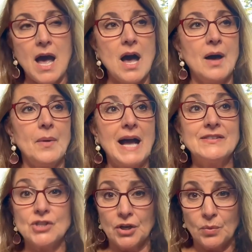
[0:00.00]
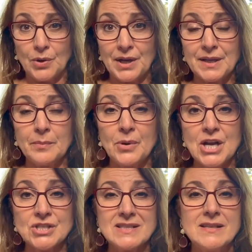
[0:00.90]
I started wearing
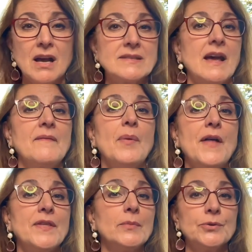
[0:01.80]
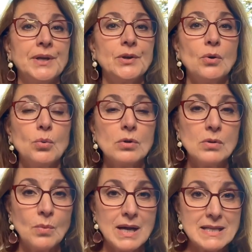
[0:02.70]
compression socks. I bought the merino
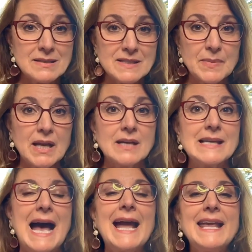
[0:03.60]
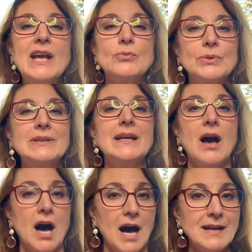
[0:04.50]
wool ones because I get really
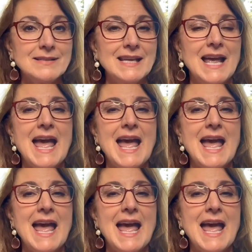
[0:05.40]
hot.